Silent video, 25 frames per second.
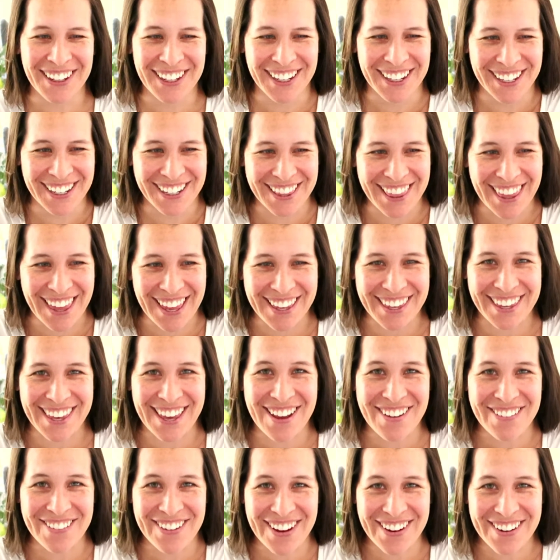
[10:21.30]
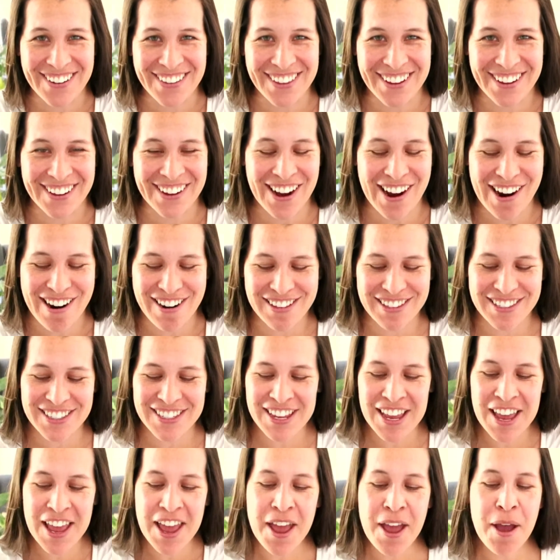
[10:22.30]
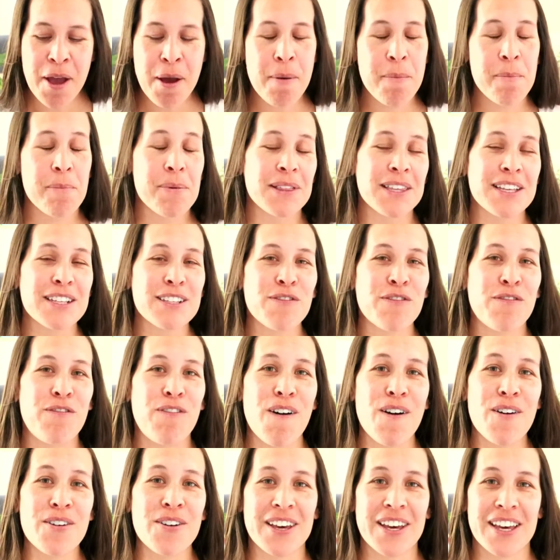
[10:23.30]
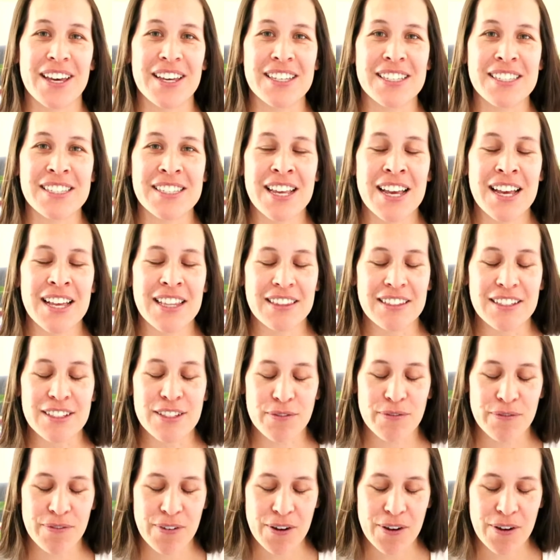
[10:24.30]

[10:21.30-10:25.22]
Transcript: That came out of the cards. But let's focus. This